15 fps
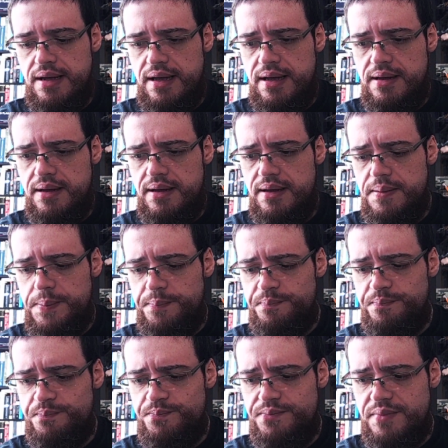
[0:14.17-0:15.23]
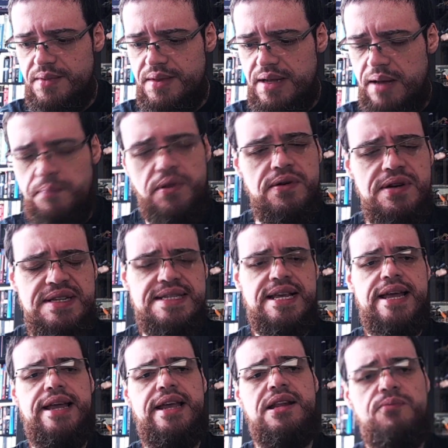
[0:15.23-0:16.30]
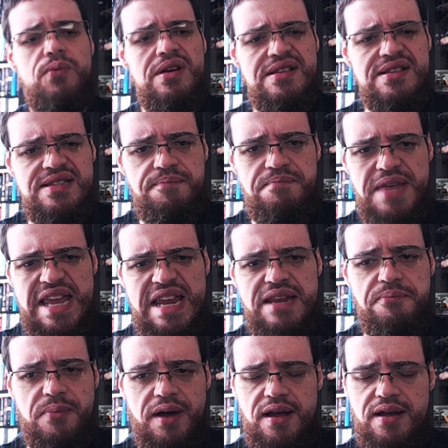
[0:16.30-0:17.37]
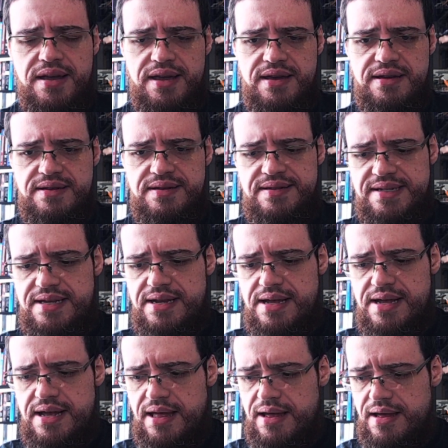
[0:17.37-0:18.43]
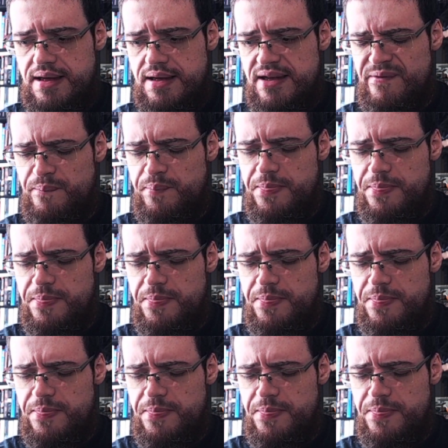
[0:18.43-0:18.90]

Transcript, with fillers: um, I'm gonna say it was a bit biased. Uh,